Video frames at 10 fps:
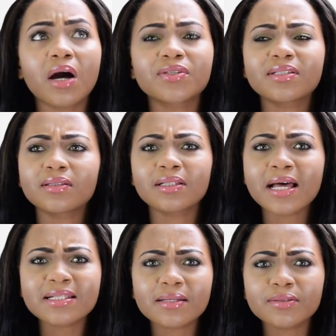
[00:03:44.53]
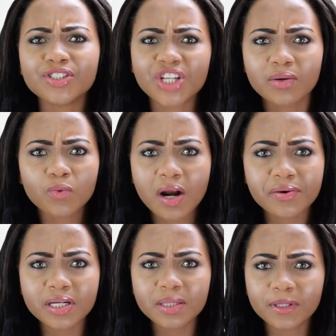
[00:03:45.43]
I was last
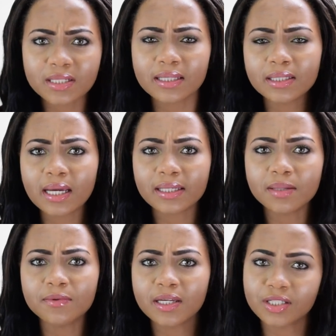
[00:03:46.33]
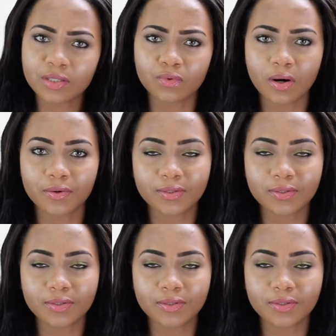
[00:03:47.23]
January, because I think I came here in January.